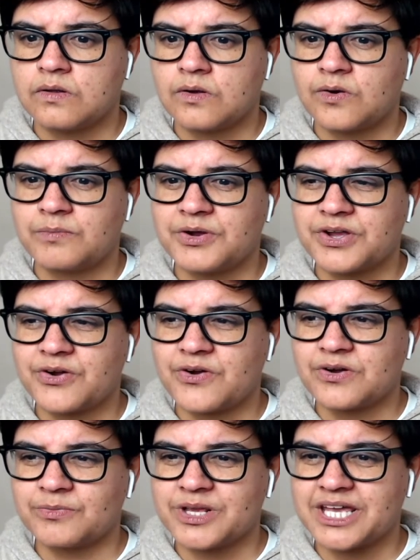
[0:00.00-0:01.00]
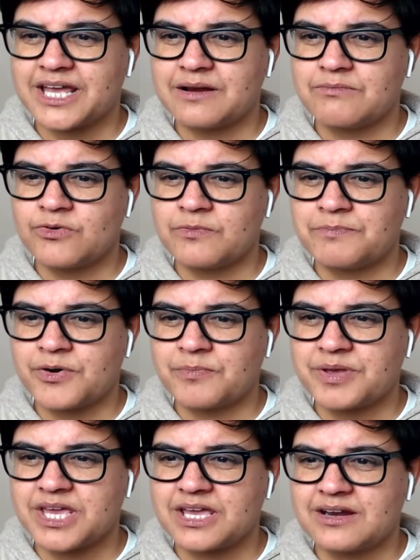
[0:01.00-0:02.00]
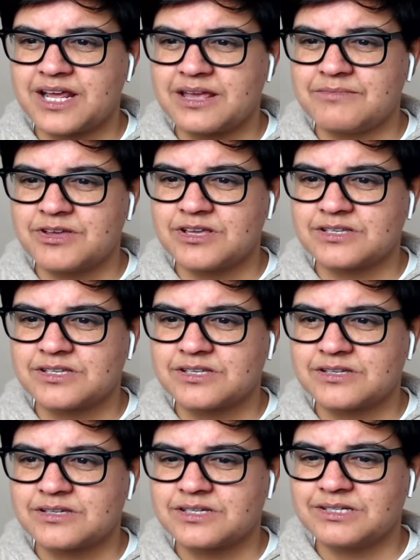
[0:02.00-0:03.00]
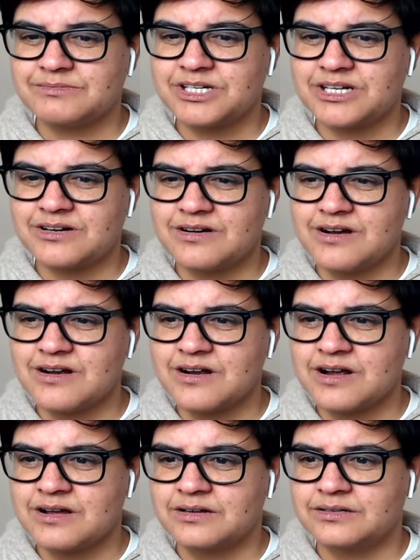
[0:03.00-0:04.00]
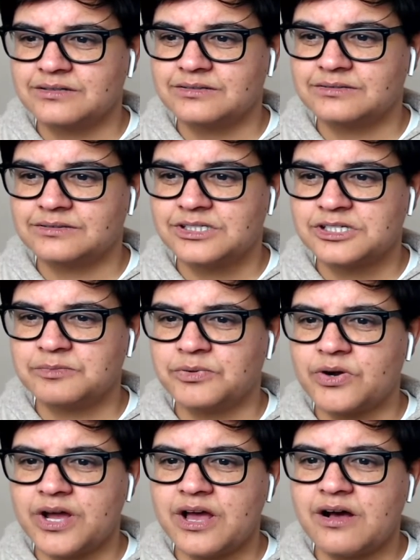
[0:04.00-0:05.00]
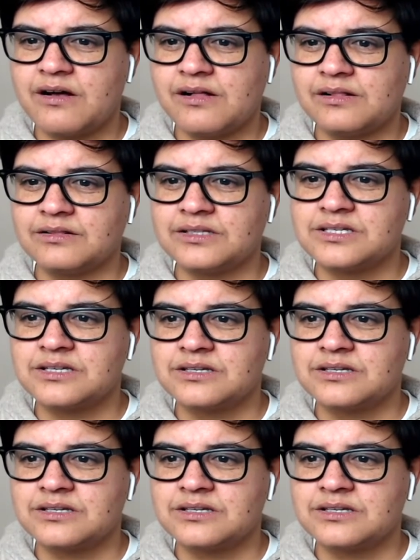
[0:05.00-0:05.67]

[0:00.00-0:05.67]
Oh my god, are we getting more Bobby and Amos? We are! Spoiled!